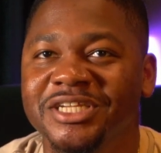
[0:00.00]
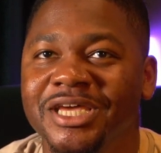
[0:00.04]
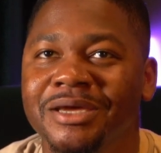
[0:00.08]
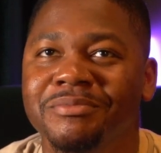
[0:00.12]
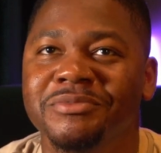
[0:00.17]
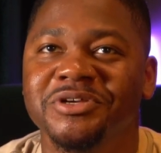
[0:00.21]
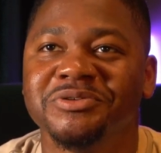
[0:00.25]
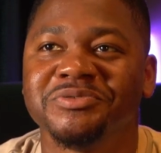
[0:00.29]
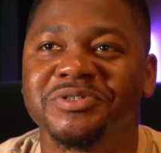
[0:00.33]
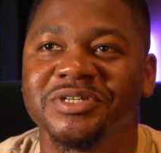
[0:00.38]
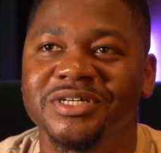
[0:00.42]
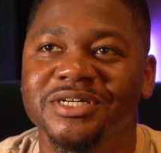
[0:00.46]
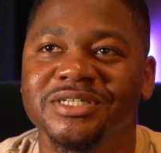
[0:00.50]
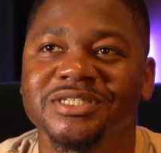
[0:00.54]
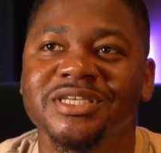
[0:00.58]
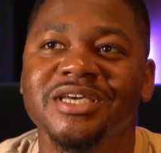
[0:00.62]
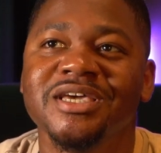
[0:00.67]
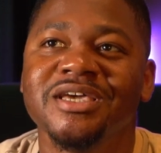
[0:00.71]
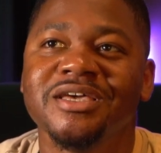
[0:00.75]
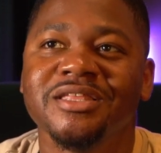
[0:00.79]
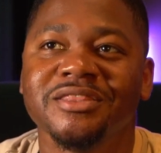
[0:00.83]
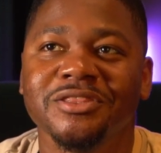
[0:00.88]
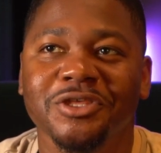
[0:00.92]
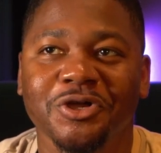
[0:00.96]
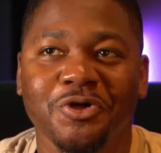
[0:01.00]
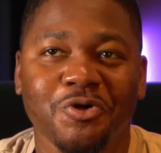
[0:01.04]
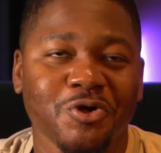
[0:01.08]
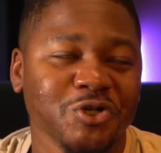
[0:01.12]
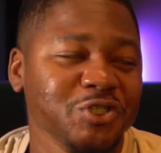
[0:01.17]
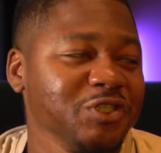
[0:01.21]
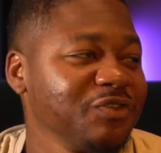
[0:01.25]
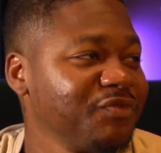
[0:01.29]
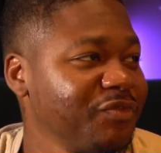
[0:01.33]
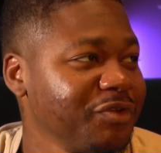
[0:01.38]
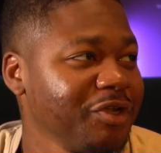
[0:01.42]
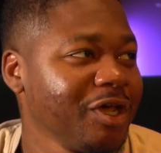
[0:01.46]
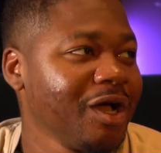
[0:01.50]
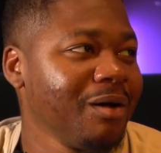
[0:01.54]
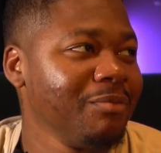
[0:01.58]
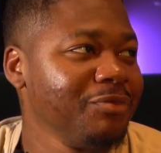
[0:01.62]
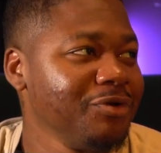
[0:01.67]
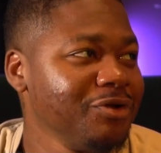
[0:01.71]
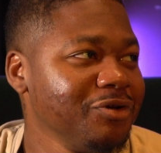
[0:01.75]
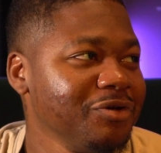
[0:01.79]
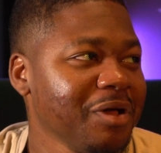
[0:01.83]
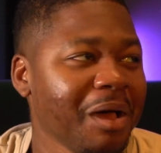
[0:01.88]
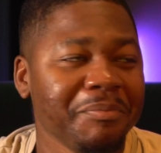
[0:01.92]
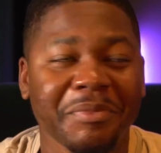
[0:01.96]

Damage because the course was phenomenal.